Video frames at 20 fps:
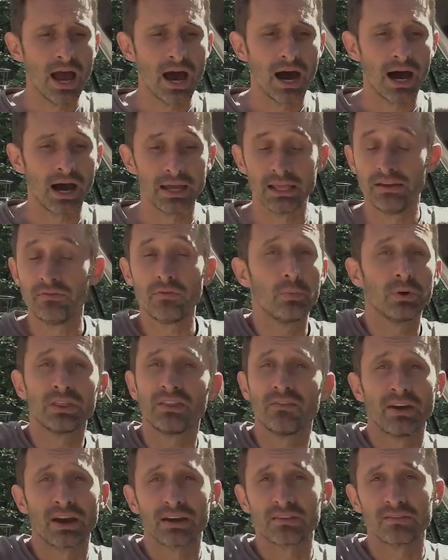Uh, even with the
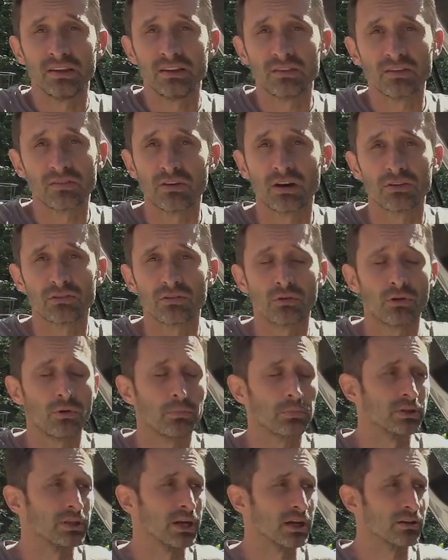vaccines, it's not total
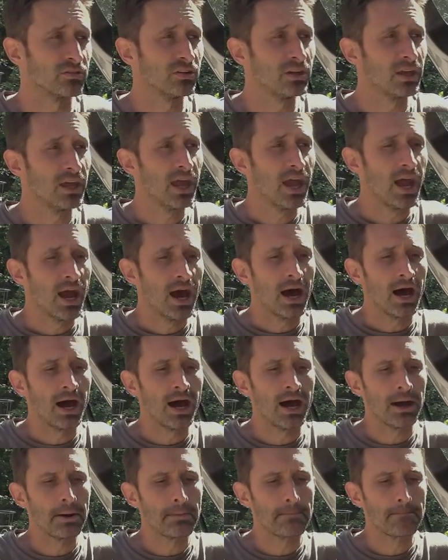protection.
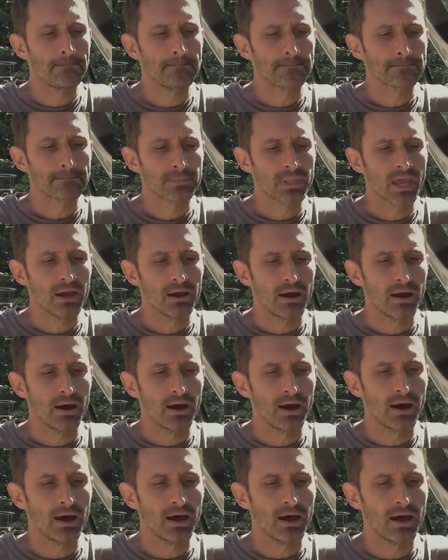Um,
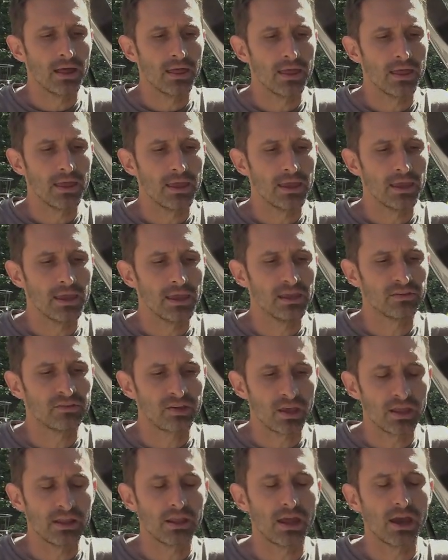uh, it's
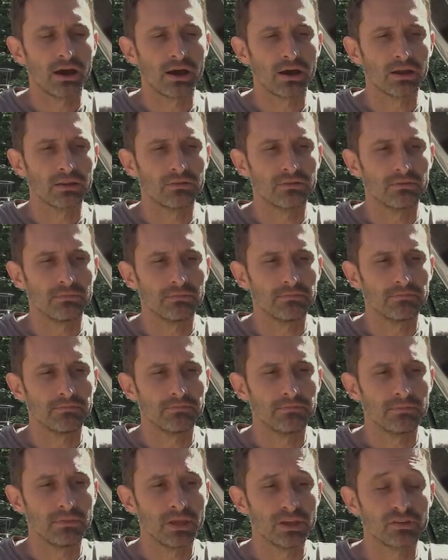a, a, uh,
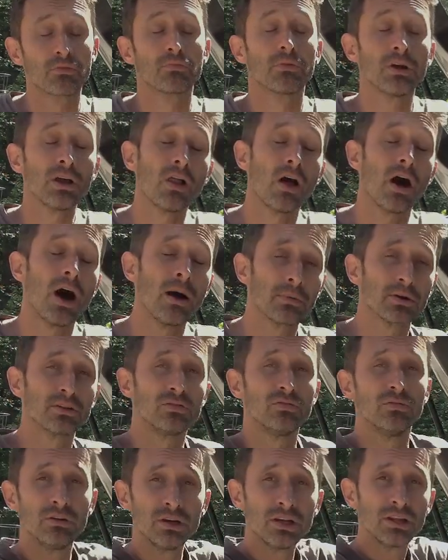it's a real
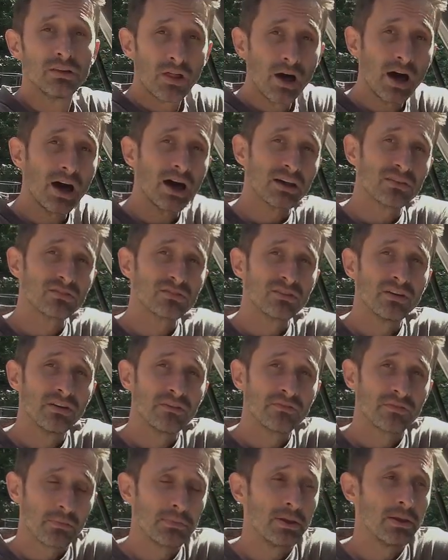opportunity lost
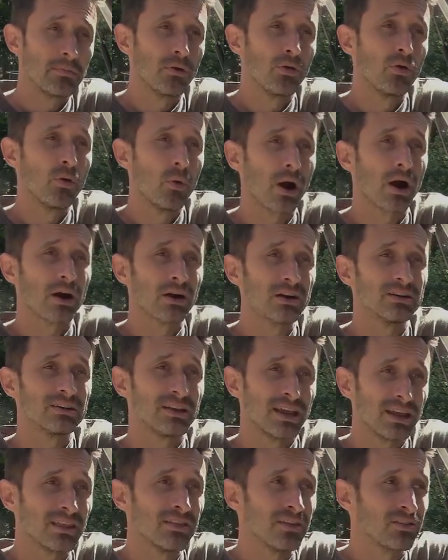for people who aren't
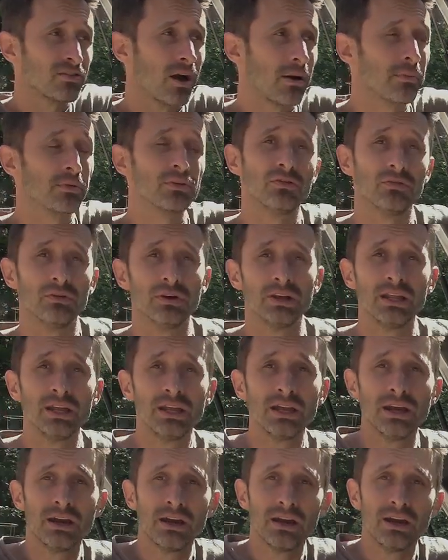taking this opportunity
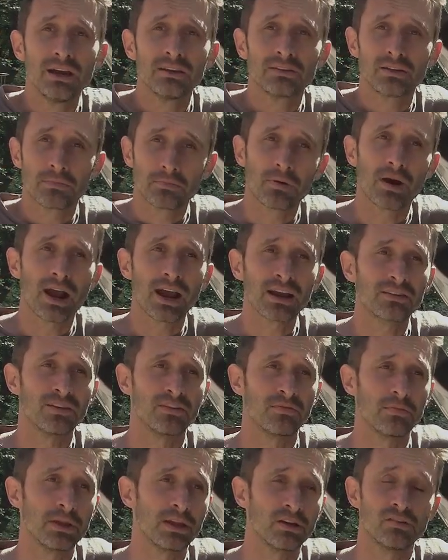to practice
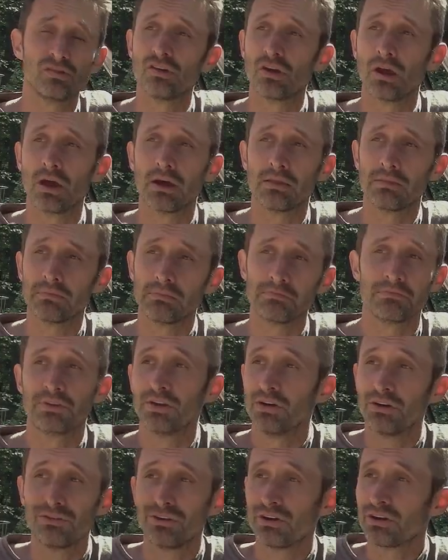because you uh,
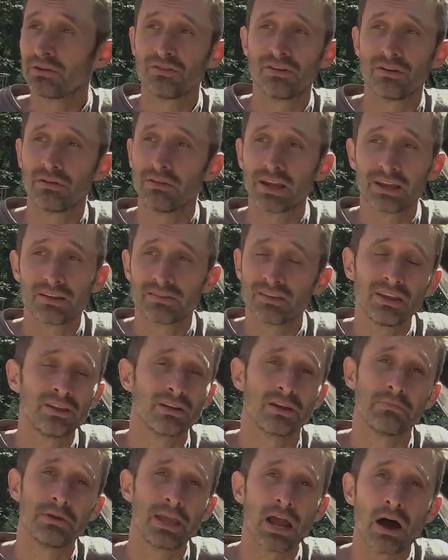you know you can do, like I said you
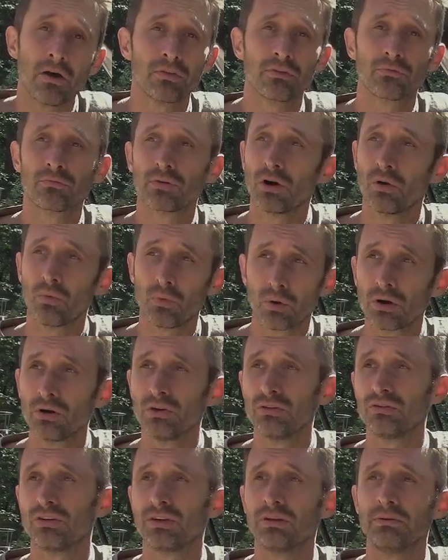can be out in the real
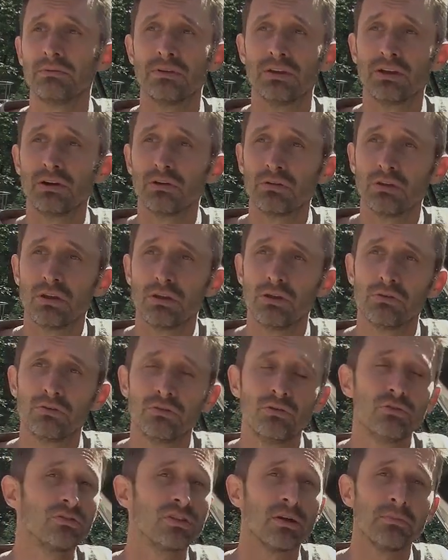world you can you know
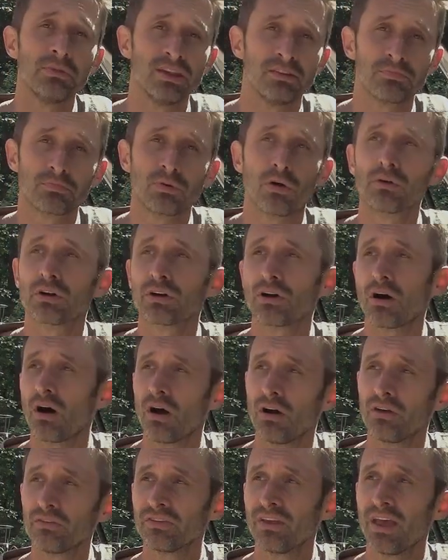do some of these
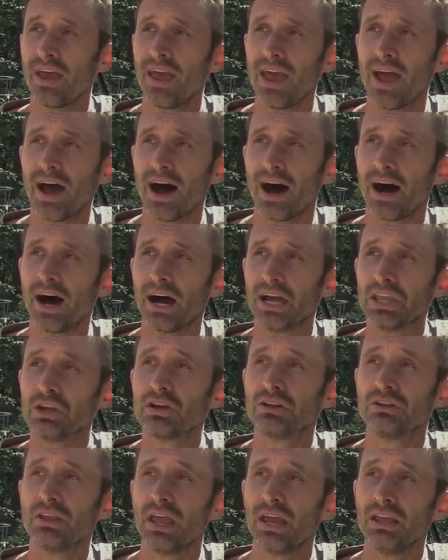protocols uh, you
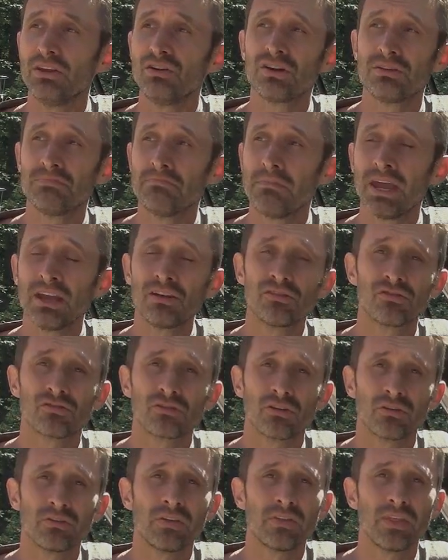can and you can make
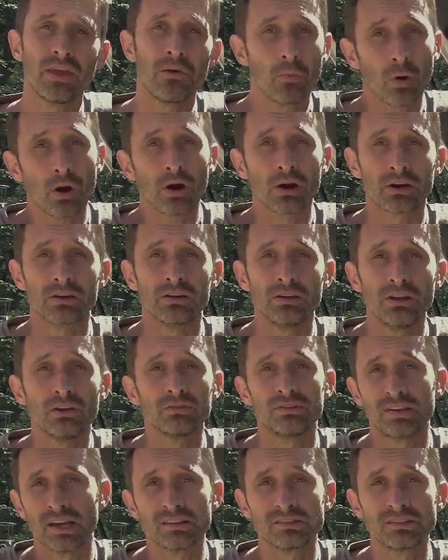sure that they work you know
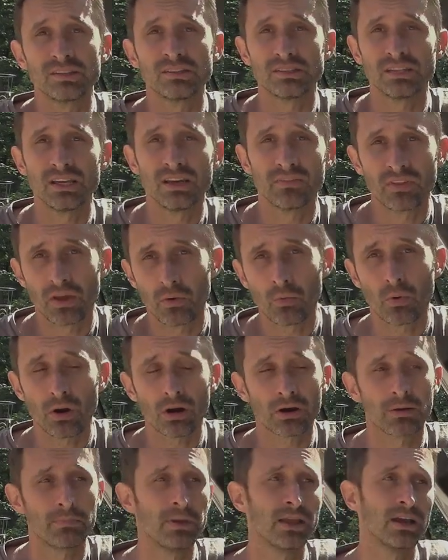test to see if they
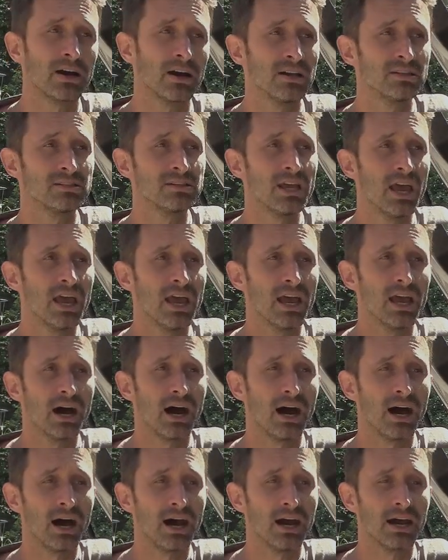work because
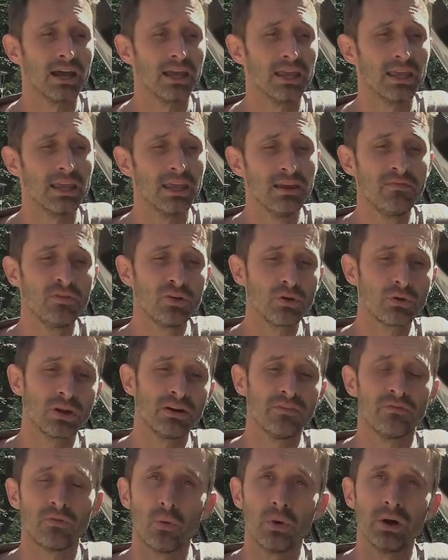uh, if you can
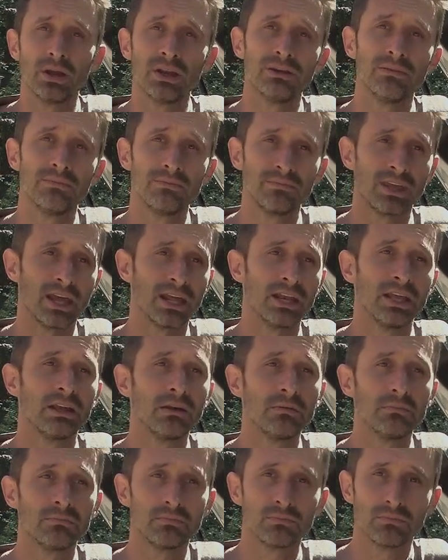avoid
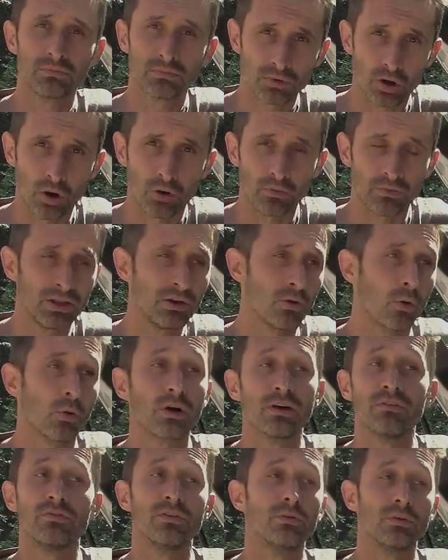getting COVID
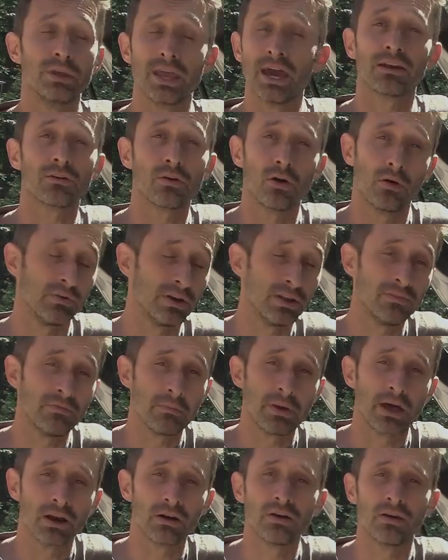or if you get COVID even
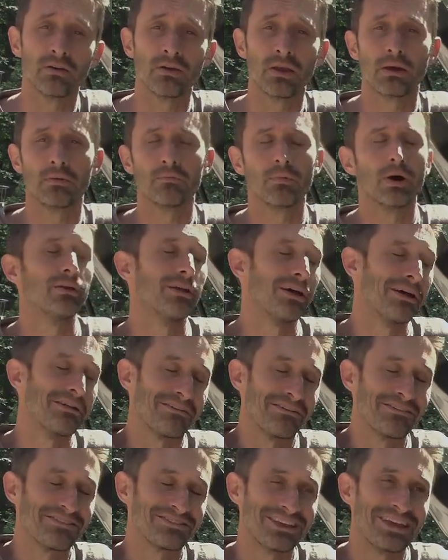better eh, eh, well,
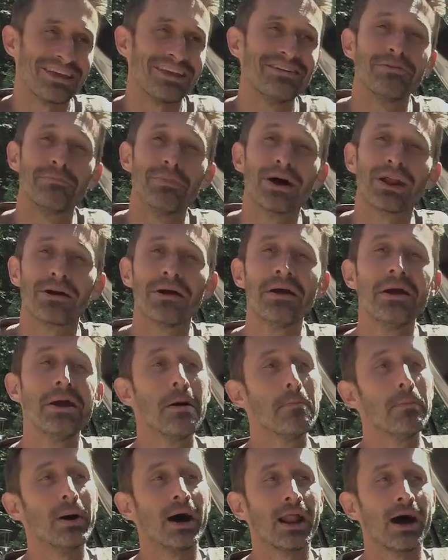I'd say even better
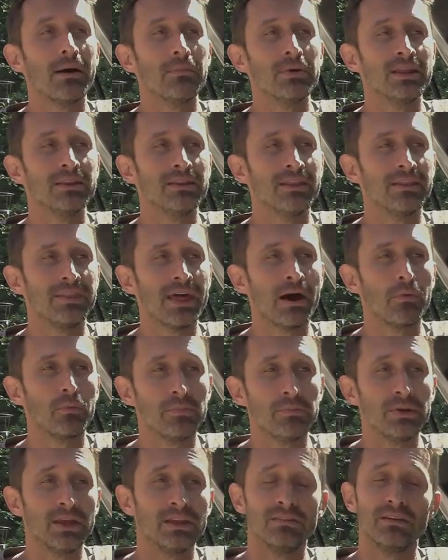but I mean that would
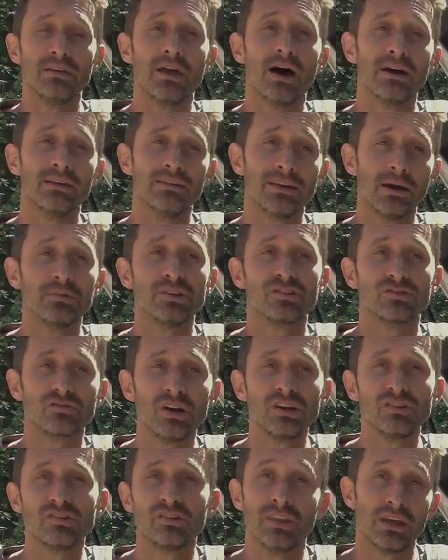be a, a
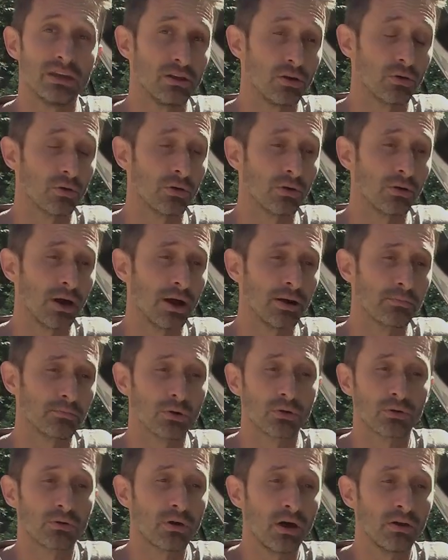demonstration that your uh,
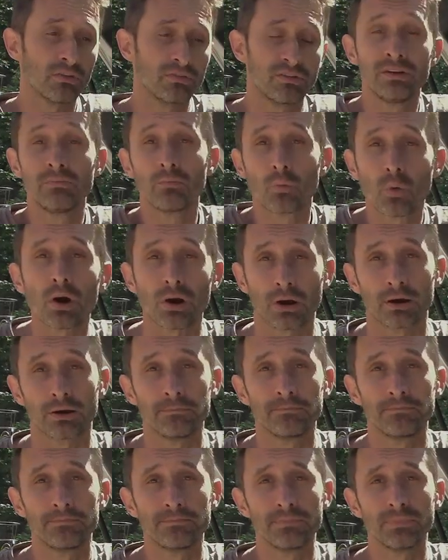protocols didn't work
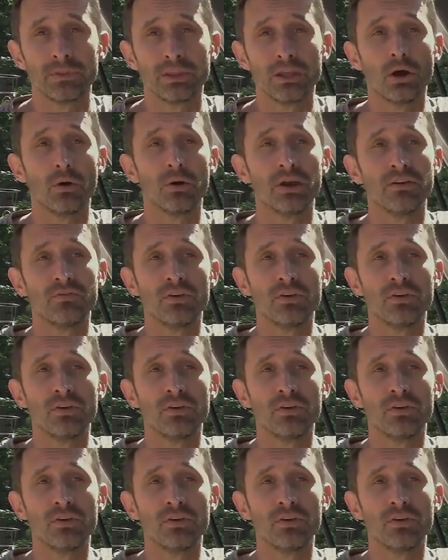you know if